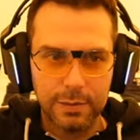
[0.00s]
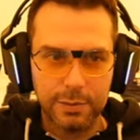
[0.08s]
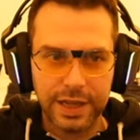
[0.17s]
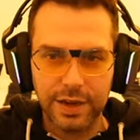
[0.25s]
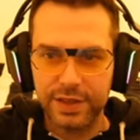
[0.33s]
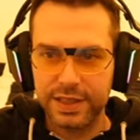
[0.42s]
We
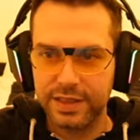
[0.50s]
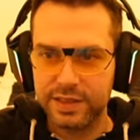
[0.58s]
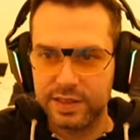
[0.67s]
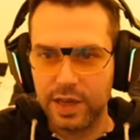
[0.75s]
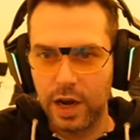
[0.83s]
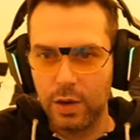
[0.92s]
have a
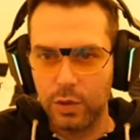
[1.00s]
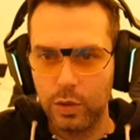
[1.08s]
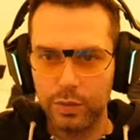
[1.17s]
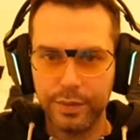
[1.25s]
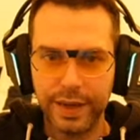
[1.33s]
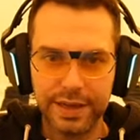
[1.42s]
Castaro
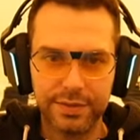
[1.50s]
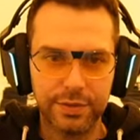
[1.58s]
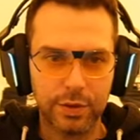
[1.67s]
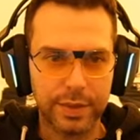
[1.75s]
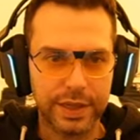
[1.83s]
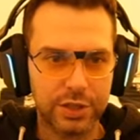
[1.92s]
main
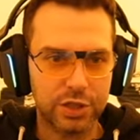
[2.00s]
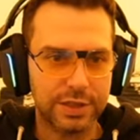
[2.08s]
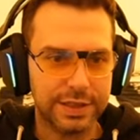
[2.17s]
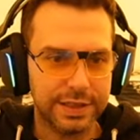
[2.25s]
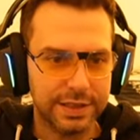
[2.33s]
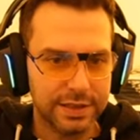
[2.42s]
formation
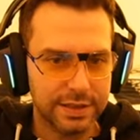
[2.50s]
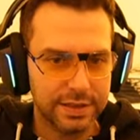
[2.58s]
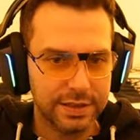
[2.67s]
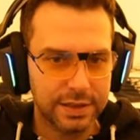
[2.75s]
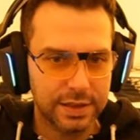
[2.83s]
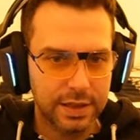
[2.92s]
here.
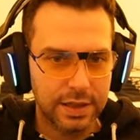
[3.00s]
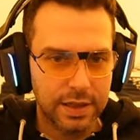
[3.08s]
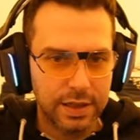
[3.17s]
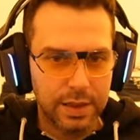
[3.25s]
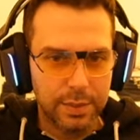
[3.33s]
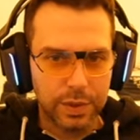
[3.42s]

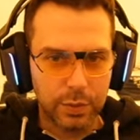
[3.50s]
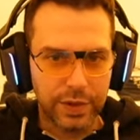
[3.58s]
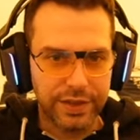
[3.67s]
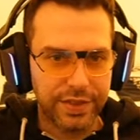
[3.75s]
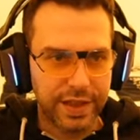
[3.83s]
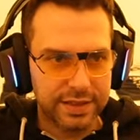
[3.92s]
But
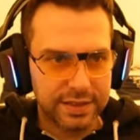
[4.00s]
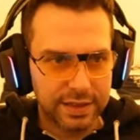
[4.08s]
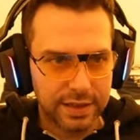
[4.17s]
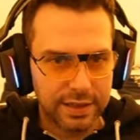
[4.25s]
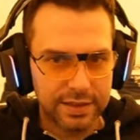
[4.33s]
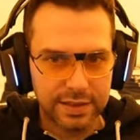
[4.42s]
wait, that's
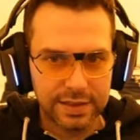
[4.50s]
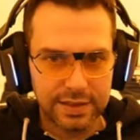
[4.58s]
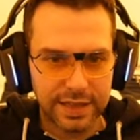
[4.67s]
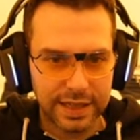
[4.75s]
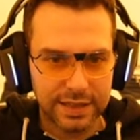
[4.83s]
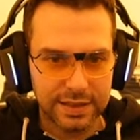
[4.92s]
the
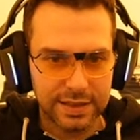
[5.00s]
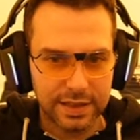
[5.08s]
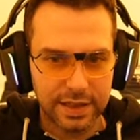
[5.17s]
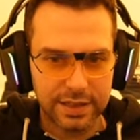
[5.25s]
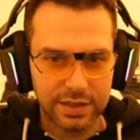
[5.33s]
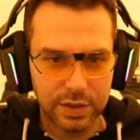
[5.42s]
second hit.
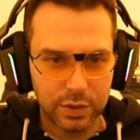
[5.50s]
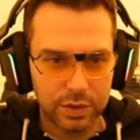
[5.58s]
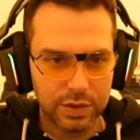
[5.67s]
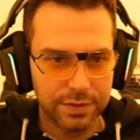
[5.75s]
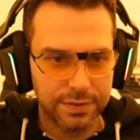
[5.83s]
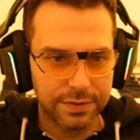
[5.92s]
Let's go to
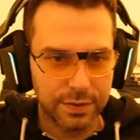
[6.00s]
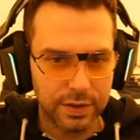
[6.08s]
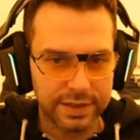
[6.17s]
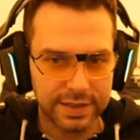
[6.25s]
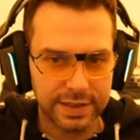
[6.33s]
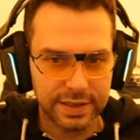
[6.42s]
the
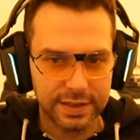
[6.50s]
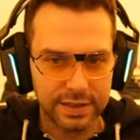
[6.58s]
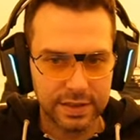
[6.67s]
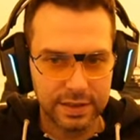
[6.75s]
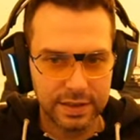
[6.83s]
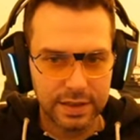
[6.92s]
first hit.
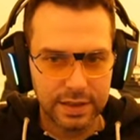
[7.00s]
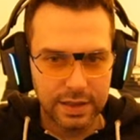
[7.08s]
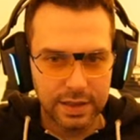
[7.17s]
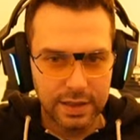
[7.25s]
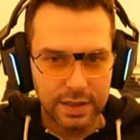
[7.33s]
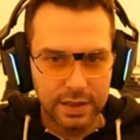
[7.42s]

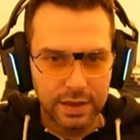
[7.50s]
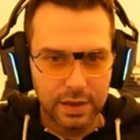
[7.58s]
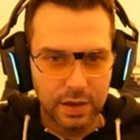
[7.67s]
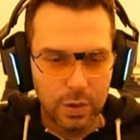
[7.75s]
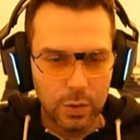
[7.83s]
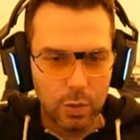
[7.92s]

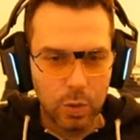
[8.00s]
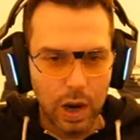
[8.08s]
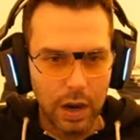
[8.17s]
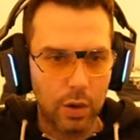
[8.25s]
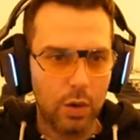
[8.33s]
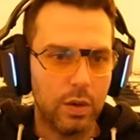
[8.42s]
Oh
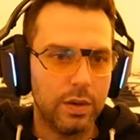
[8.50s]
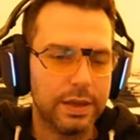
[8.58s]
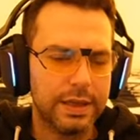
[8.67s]
wow!